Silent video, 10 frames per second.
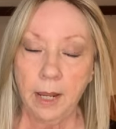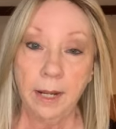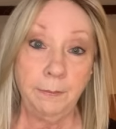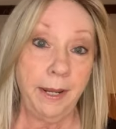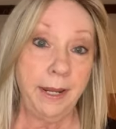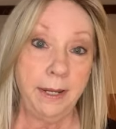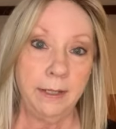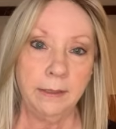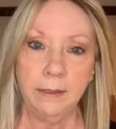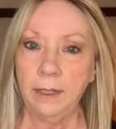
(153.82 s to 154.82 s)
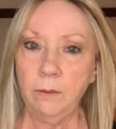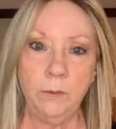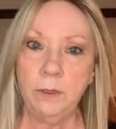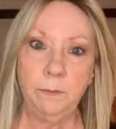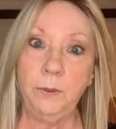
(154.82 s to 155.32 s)
on me it
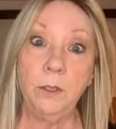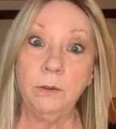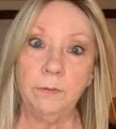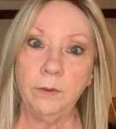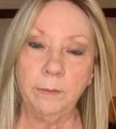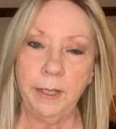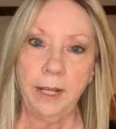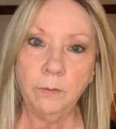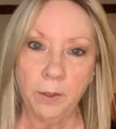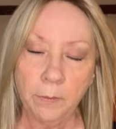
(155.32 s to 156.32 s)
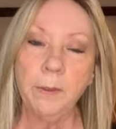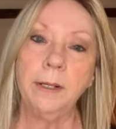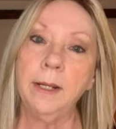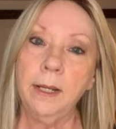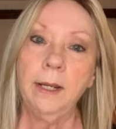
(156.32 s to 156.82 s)
was beautiful to begin with.
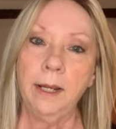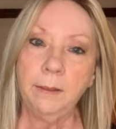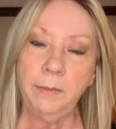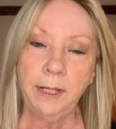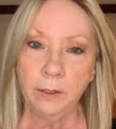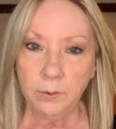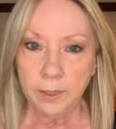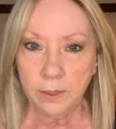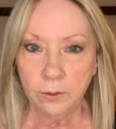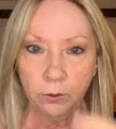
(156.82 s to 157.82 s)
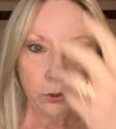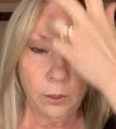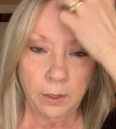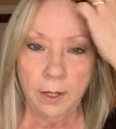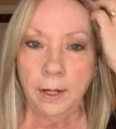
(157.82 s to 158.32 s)
But on me, I wasn't so
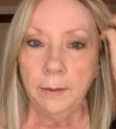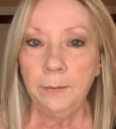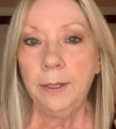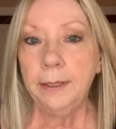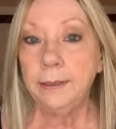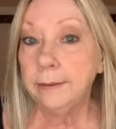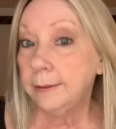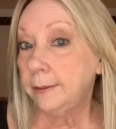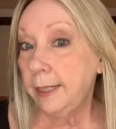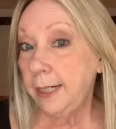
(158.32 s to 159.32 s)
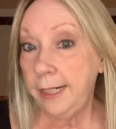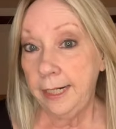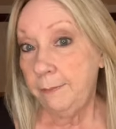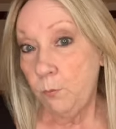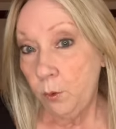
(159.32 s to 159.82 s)
sure. But
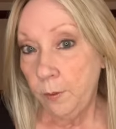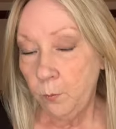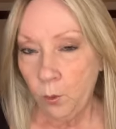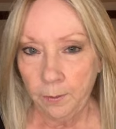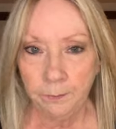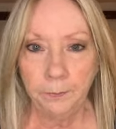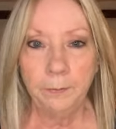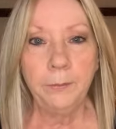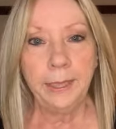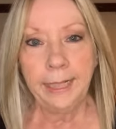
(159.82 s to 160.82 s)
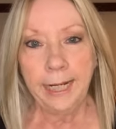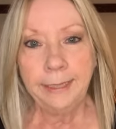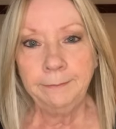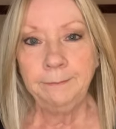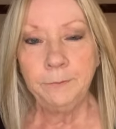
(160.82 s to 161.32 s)
liking it more and more. But
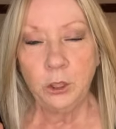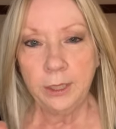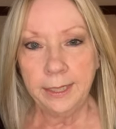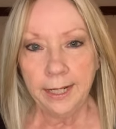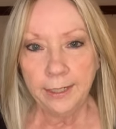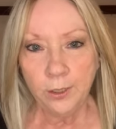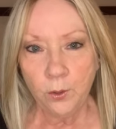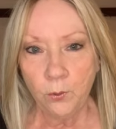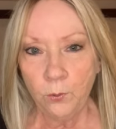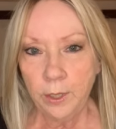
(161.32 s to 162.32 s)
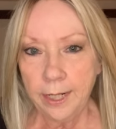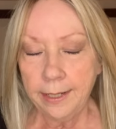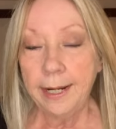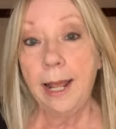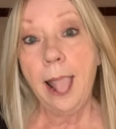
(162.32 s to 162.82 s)
again, she's
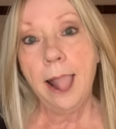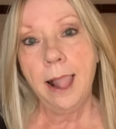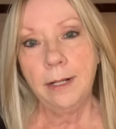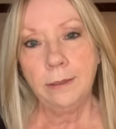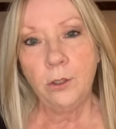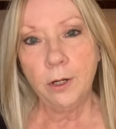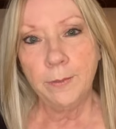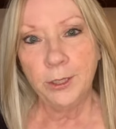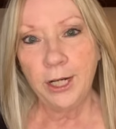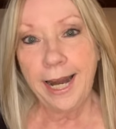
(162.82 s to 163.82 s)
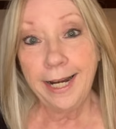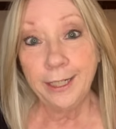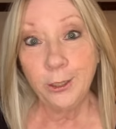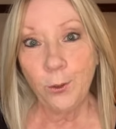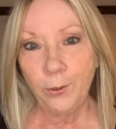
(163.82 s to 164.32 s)
Anatolia, uh, talk much,
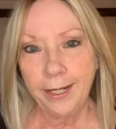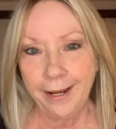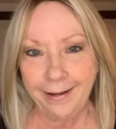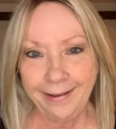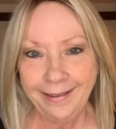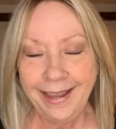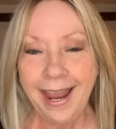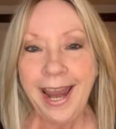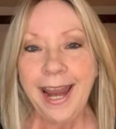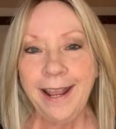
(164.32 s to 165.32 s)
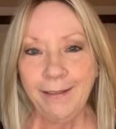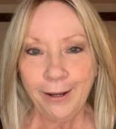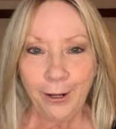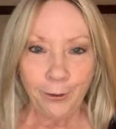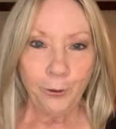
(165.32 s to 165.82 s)
Anatolia in the
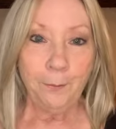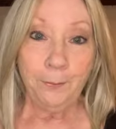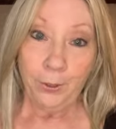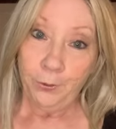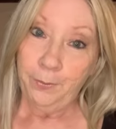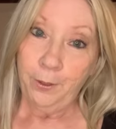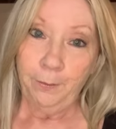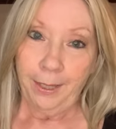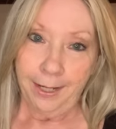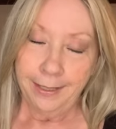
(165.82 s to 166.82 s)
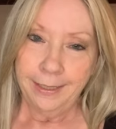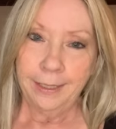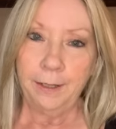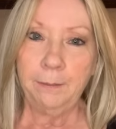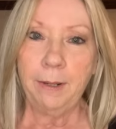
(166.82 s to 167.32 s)
color Butterbeer
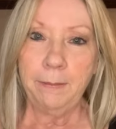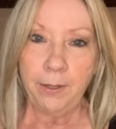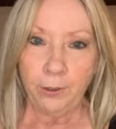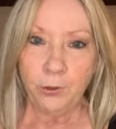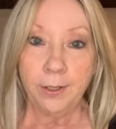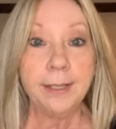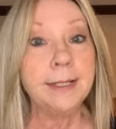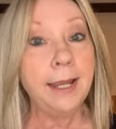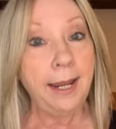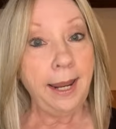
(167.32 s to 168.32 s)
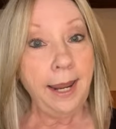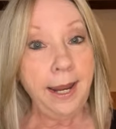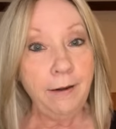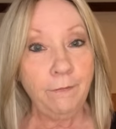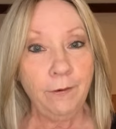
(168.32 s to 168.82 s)
Blonde by Belle Tress,
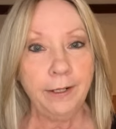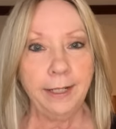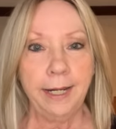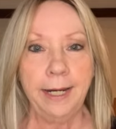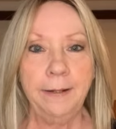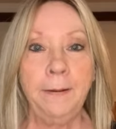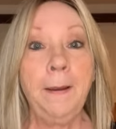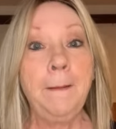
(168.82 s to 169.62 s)
heat friendly.